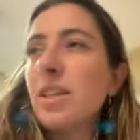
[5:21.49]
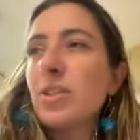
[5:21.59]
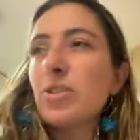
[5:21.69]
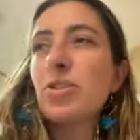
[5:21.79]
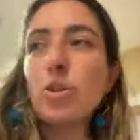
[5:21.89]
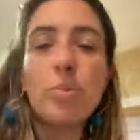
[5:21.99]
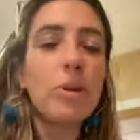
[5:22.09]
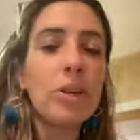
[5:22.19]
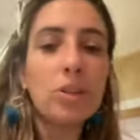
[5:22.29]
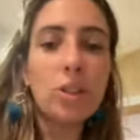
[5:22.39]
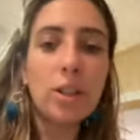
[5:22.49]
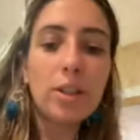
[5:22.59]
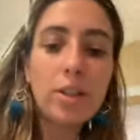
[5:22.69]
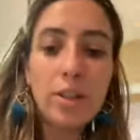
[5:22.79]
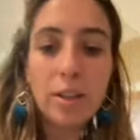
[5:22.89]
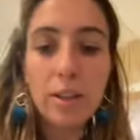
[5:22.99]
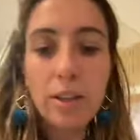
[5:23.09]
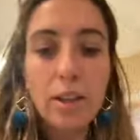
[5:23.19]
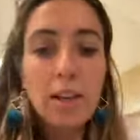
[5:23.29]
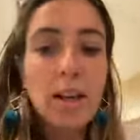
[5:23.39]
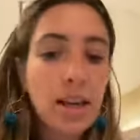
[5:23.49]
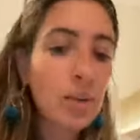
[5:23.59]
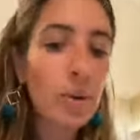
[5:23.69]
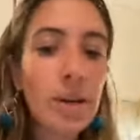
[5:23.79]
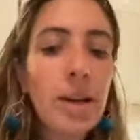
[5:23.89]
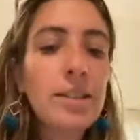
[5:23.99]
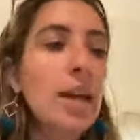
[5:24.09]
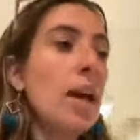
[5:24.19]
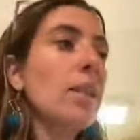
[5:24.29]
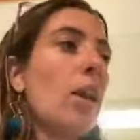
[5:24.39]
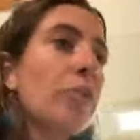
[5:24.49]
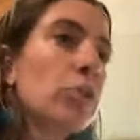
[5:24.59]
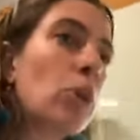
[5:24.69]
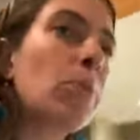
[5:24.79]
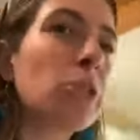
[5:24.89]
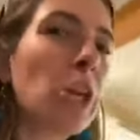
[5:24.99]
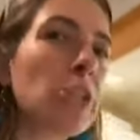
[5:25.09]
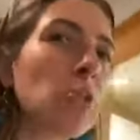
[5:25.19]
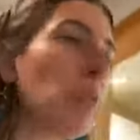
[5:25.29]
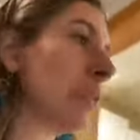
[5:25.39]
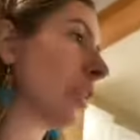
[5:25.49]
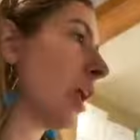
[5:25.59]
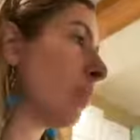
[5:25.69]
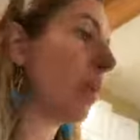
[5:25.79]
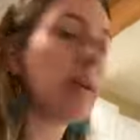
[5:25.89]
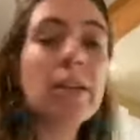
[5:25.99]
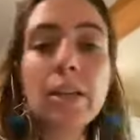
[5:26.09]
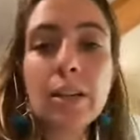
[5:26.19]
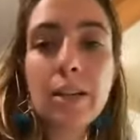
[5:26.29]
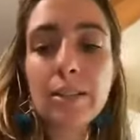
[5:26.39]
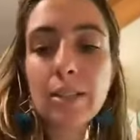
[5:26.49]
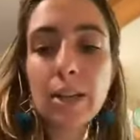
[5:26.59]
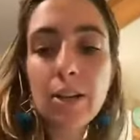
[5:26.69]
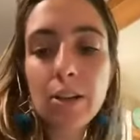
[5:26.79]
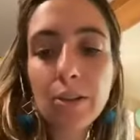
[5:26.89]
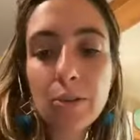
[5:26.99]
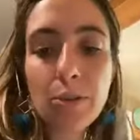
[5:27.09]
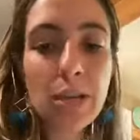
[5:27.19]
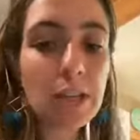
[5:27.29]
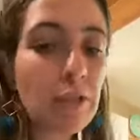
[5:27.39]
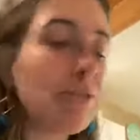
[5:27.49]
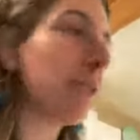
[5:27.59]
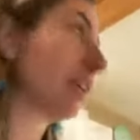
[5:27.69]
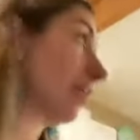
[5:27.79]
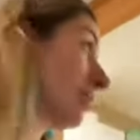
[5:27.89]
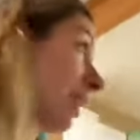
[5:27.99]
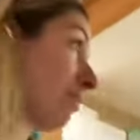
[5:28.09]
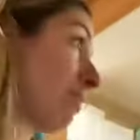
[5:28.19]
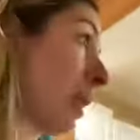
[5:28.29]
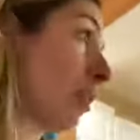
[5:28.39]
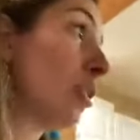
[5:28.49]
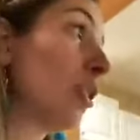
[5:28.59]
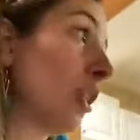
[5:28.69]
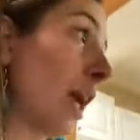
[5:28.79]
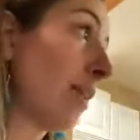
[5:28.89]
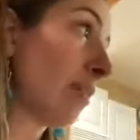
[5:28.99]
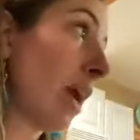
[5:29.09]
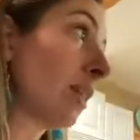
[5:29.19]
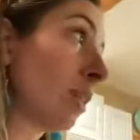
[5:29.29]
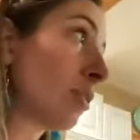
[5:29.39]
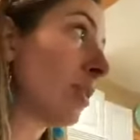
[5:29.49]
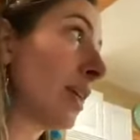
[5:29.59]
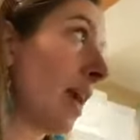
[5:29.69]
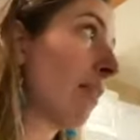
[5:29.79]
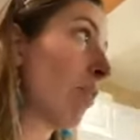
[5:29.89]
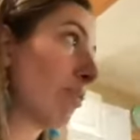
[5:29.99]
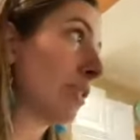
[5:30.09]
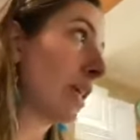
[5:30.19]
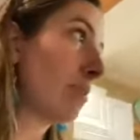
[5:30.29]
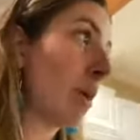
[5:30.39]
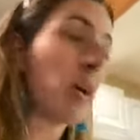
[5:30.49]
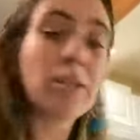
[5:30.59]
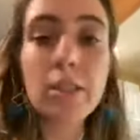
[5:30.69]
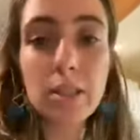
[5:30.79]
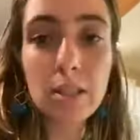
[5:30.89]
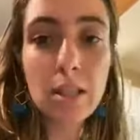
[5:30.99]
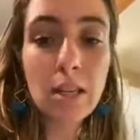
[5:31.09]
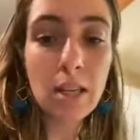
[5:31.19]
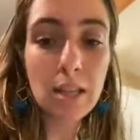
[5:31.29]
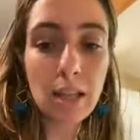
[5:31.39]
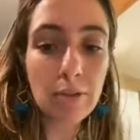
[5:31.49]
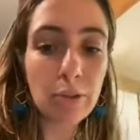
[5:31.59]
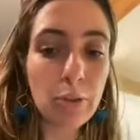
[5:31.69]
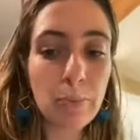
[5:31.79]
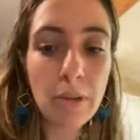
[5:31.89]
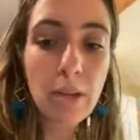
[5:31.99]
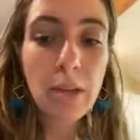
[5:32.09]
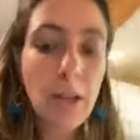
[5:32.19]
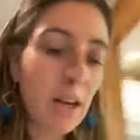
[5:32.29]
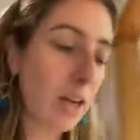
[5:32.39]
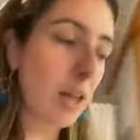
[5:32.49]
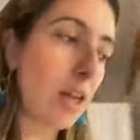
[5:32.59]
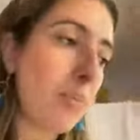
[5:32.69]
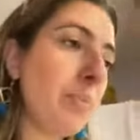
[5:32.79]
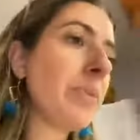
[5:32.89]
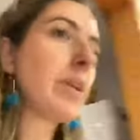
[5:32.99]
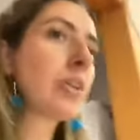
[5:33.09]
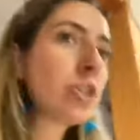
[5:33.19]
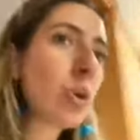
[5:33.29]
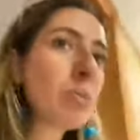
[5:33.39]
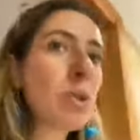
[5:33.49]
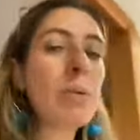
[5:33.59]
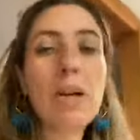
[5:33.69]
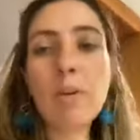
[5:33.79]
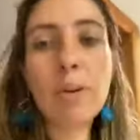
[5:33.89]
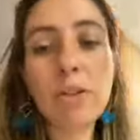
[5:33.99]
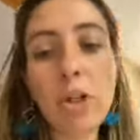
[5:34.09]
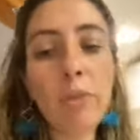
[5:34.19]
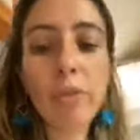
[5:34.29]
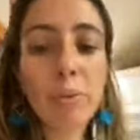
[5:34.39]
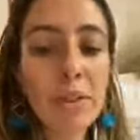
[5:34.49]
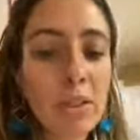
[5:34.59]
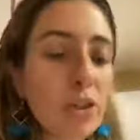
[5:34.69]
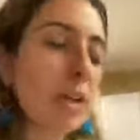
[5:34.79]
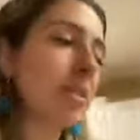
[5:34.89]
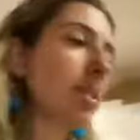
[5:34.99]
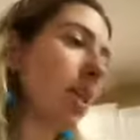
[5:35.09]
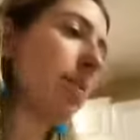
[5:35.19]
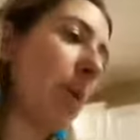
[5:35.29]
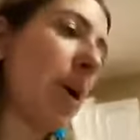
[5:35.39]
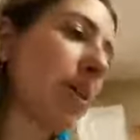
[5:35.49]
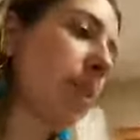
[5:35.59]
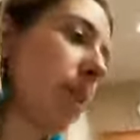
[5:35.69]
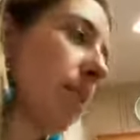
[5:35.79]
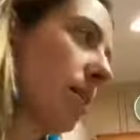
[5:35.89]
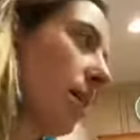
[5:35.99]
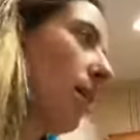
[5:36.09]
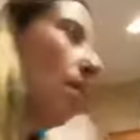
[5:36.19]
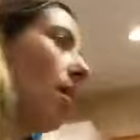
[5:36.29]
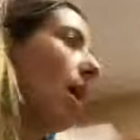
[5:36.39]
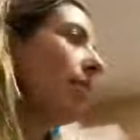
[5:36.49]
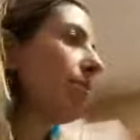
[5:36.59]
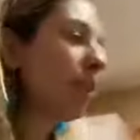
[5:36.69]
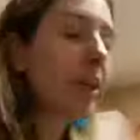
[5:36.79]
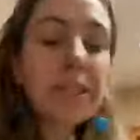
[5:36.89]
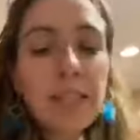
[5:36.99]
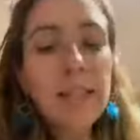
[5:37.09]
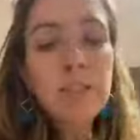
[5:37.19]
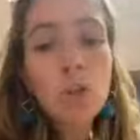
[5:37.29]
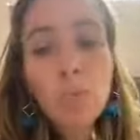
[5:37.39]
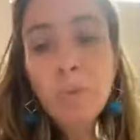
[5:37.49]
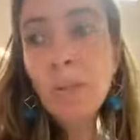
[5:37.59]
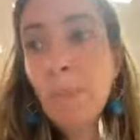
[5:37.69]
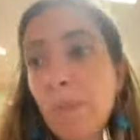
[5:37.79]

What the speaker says: Super itchy. Anyway, guys, I love you so much. I just want to come on here and tell you thank you for the gifts. I have about, I literally have over 10 boxes in that room. I'd show them to you, but I don't want to show everyone's addresses on the boxes. I'm very excited to open them.